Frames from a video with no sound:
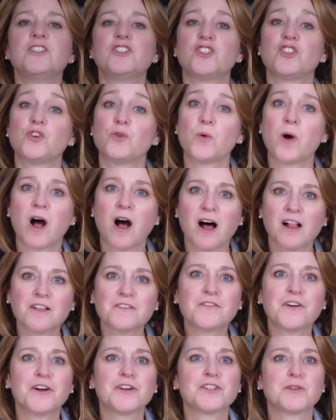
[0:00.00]
to all
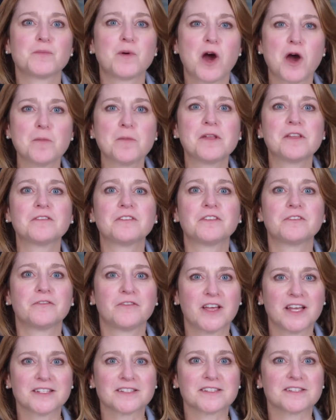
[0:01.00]
of our Department of
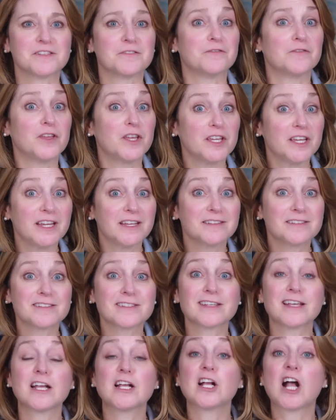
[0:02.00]
Defense
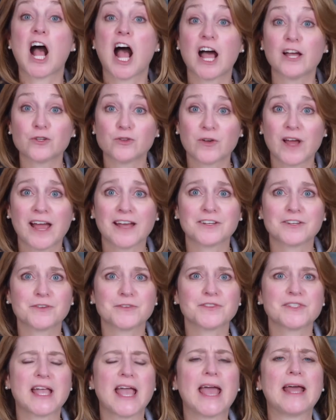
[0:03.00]
civilians,
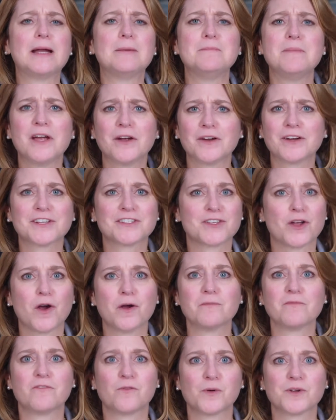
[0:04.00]
contractors, and America's
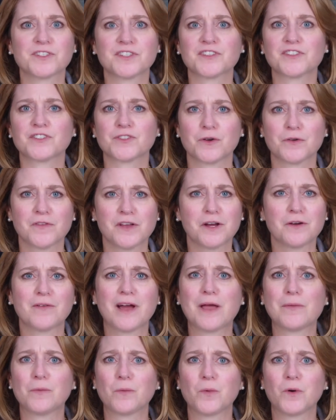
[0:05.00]
armed forces serving
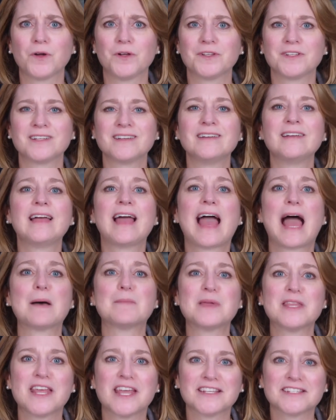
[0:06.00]
around the world,
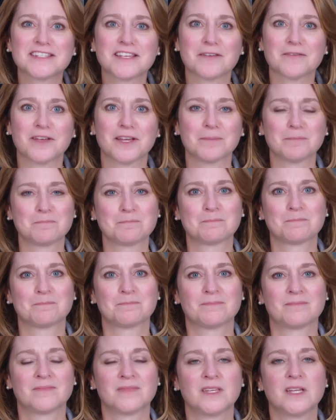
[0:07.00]
happy Thanksgiving.
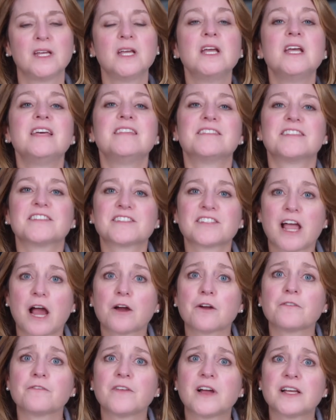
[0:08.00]
The
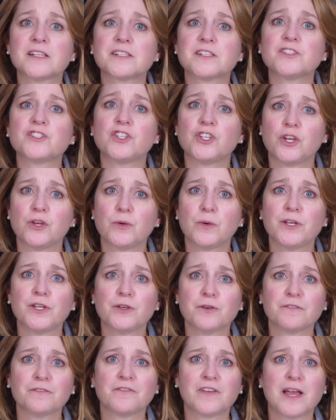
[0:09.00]
sacrifices you and
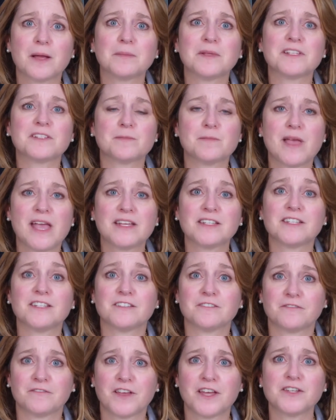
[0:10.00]
your families make to
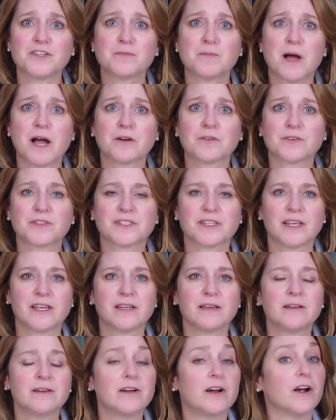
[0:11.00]
defend democracy
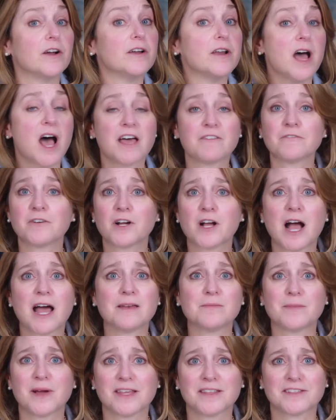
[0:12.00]
are not
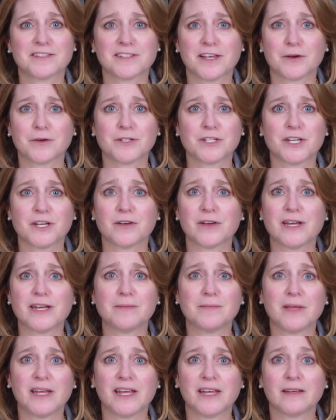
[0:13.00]
forgotten by the Secretary
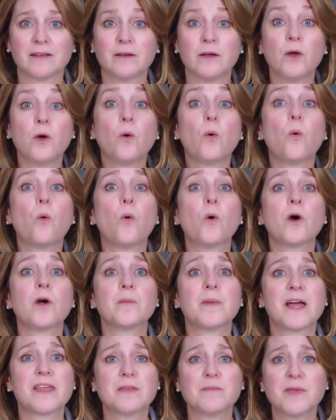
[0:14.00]
and me, or
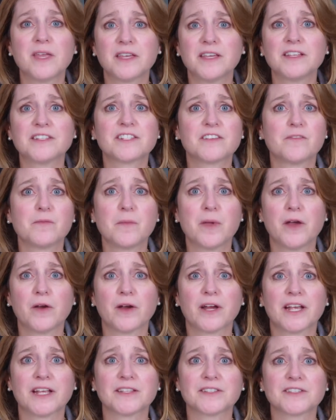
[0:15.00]
by the millions of
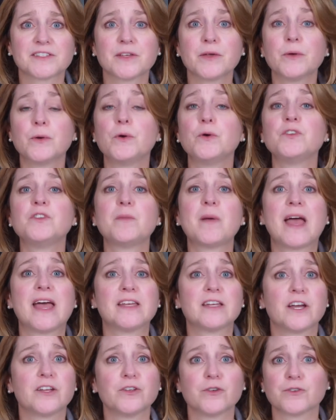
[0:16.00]
Americans who
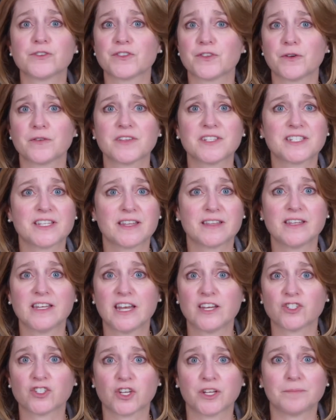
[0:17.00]
depend on your service to the
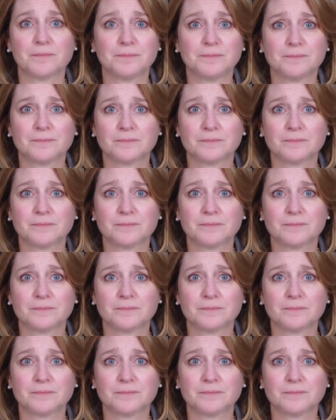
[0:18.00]
nation.